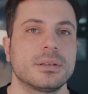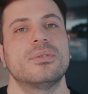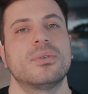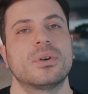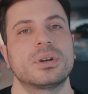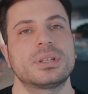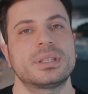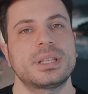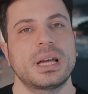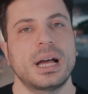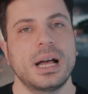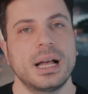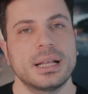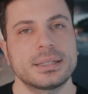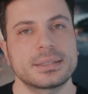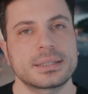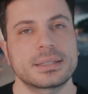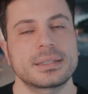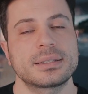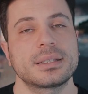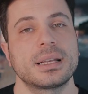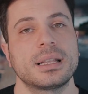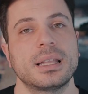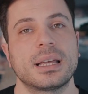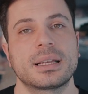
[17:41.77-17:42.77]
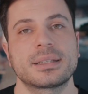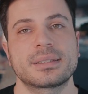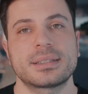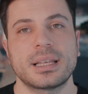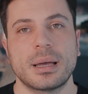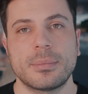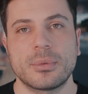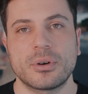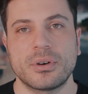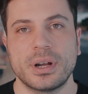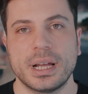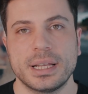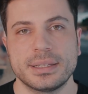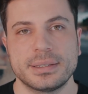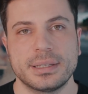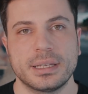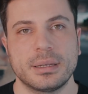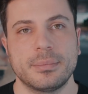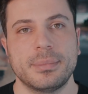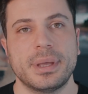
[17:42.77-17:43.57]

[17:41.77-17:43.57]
For tasks like summarizing,